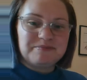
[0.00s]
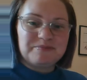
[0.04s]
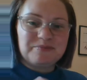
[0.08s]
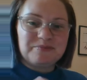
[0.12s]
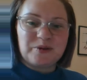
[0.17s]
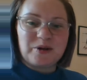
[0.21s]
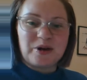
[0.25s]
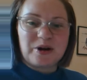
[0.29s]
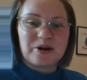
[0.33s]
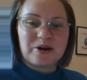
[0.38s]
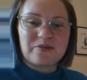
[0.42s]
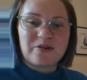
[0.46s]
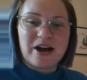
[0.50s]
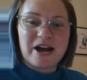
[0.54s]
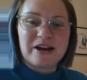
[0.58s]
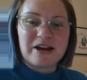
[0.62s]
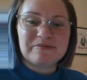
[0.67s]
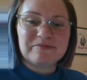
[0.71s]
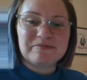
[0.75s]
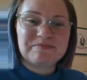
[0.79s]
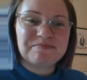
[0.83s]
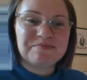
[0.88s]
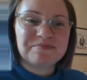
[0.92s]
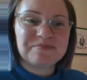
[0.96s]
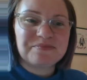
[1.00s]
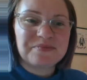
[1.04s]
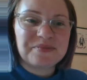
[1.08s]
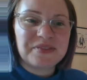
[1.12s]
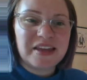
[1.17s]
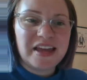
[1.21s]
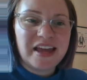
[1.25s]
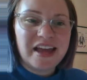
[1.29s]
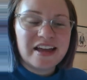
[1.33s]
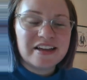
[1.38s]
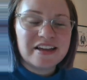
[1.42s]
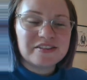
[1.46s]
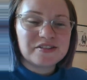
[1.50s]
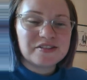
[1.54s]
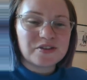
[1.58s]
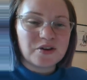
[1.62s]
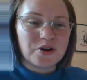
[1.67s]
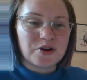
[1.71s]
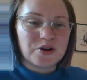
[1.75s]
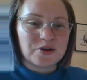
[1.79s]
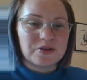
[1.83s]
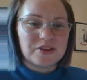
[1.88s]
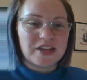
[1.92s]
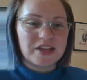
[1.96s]
We got it right.
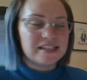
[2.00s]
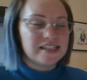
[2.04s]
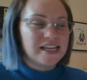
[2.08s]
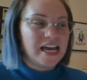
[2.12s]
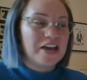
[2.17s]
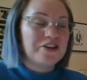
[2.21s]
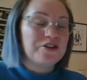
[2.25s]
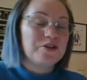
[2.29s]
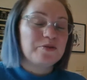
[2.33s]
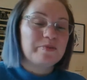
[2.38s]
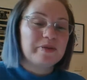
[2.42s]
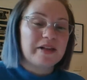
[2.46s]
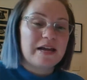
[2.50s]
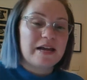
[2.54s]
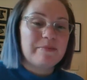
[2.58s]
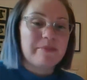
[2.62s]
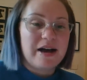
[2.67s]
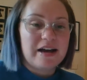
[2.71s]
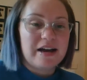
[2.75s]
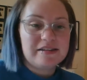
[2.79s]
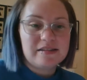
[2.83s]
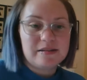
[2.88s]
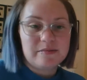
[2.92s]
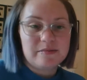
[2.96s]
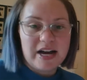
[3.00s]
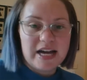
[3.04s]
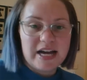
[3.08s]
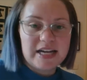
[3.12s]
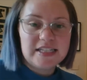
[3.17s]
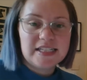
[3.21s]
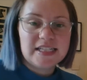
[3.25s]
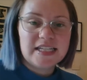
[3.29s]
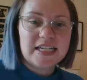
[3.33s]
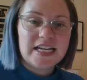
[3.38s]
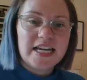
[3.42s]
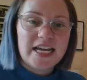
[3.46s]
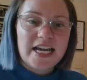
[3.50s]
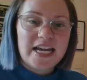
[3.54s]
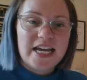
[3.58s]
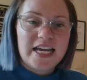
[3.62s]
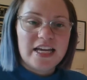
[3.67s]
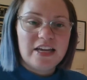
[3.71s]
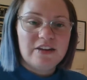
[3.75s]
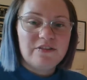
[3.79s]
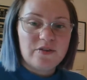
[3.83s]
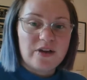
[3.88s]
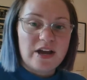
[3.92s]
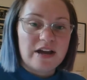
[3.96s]
So that's how you play Mastermind.
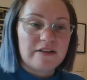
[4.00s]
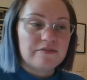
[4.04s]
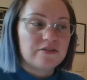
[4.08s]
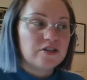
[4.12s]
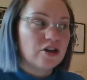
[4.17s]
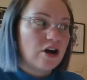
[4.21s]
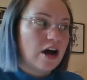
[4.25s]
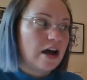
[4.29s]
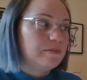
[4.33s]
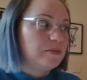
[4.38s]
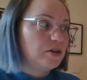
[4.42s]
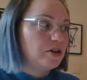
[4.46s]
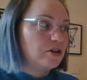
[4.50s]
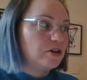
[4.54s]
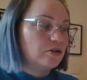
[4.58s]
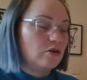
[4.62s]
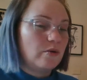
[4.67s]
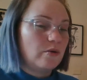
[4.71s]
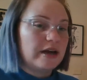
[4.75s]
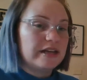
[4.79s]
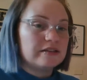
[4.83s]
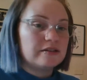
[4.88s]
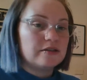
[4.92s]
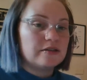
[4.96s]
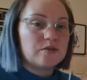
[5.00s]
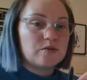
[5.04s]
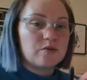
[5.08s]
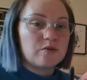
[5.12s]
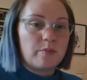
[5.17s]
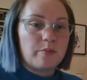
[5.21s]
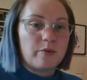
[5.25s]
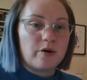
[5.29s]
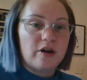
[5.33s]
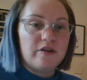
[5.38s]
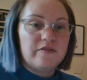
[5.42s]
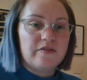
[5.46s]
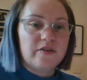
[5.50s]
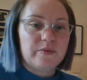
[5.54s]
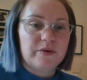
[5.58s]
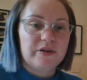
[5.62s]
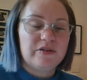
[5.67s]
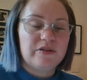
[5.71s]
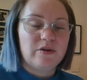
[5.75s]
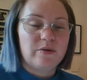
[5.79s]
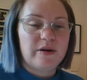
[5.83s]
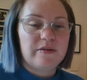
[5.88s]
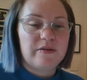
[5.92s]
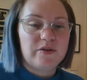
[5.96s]
If you have time, you could always swap over with
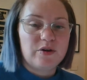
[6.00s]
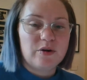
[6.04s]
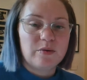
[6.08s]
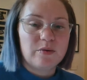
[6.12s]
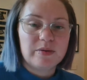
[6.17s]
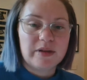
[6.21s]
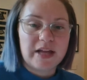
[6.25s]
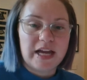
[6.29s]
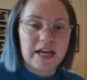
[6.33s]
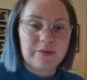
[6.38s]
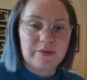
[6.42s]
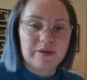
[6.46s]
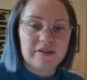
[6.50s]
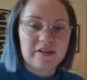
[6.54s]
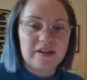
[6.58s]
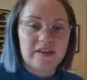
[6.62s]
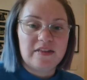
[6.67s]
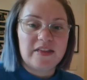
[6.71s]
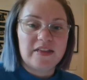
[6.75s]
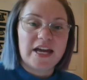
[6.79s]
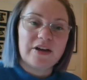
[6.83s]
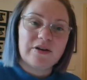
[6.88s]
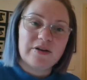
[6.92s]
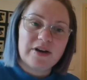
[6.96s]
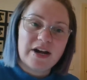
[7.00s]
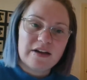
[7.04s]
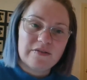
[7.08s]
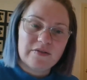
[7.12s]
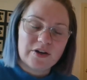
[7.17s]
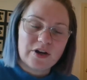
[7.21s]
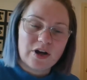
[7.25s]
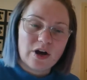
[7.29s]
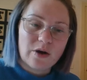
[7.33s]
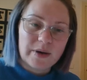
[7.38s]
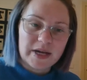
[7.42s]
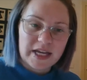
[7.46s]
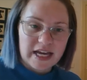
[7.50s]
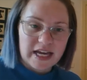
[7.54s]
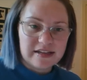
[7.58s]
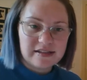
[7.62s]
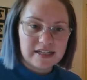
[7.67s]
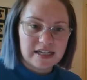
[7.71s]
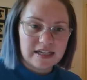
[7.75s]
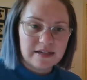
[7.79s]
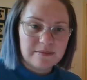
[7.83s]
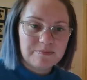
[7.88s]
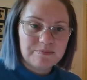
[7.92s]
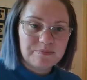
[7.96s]
whoever you're playing with and they could have a go at
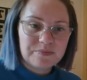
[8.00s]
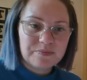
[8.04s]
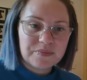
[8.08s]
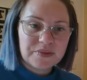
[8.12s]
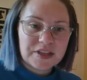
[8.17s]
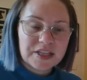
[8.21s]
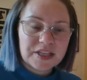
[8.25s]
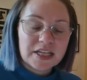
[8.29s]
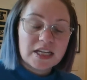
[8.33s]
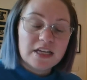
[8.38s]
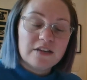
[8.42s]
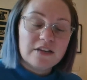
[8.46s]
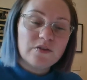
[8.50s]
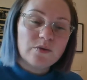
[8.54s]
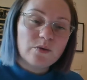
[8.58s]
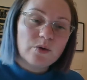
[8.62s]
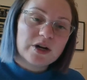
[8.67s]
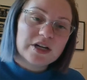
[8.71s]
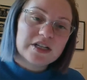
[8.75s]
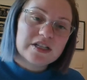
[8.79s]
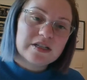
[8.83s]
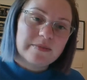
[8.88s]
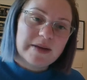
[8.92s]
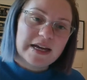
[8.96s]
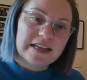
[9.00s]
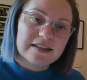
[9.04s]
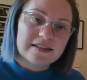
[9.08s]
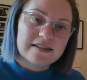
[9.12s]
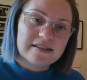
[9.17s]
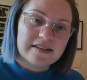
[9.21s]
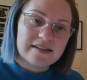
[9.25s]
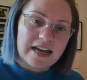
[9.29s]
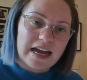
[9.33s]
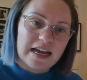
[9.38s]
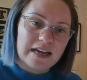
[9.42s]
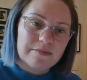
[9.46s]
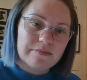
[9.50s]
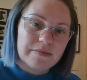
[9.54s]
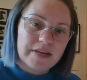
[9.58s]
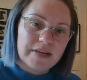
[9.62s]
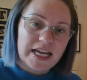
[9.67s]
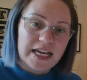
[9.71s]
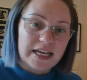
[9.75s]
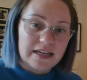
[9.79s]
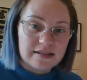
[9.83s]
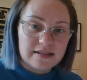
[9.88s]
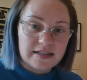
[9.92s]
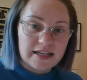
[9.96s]
guessing. If you wanted to make this game
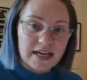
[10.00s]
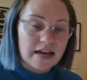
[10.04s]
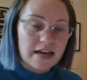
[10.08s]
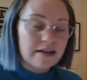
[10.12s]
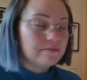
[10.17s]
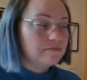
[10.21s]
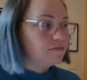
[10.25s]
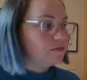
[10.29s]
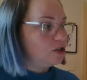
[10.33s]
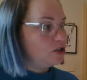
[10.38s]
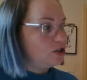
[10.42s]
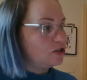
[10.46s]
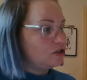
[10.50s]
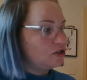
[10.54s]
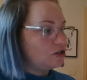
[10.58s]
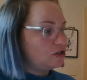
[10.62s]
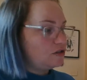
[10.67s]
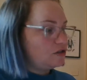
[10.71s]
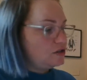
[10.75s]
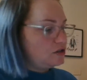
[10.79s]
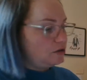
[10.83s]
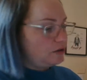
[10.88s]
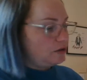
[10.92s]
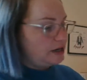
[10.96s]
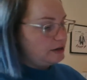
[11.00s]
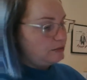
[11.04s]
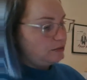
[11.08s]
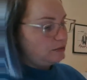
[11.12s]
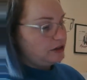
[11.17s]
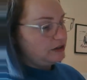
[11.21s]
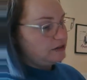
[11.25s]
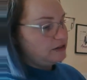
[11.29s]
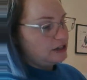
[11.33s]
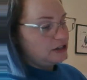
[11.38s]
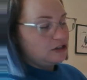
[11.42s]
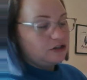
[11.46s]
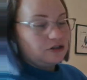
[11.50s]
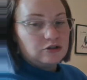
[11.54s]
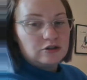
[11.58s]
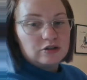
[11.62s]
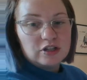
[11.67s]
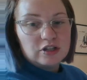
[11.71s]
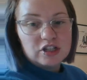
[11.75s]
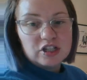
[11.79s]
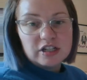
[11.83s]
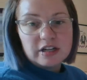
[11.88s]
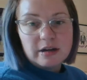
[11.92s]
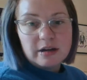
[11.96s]
easier, you could just do it with a
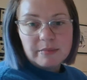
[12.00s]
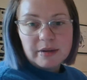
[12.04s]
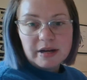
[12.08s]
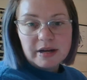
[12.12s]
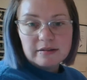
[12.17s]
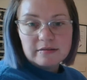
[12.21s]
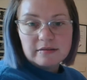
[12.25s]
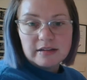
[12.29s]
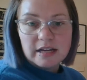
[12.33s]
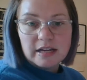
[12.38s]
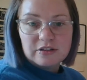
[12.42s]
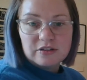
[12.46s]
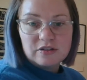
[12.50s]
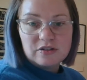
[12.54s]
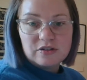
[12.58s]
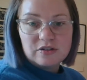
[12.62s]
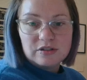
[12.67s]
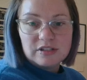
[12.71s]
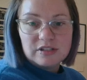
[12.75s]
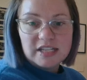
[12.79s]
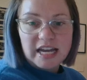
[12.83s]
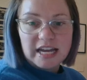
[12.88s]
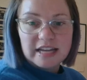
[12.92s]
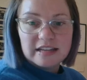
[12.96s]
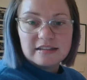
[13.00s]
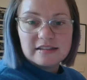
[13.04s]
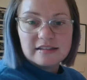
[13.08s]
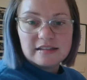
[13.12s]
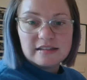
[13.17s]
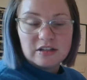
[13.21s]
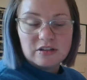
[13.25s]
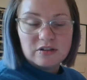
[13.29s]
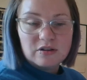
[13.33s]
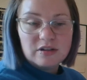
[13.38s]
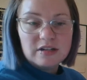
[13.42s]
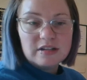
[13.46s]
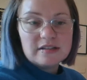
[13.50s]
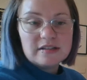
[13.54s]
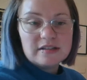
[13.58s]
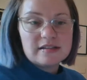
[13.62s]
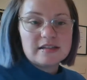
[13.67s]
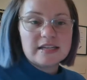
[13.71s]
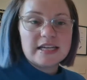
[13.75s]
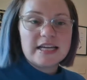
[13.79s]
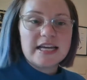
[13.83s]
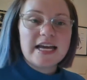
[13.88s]
2-digit number and just do tens and units.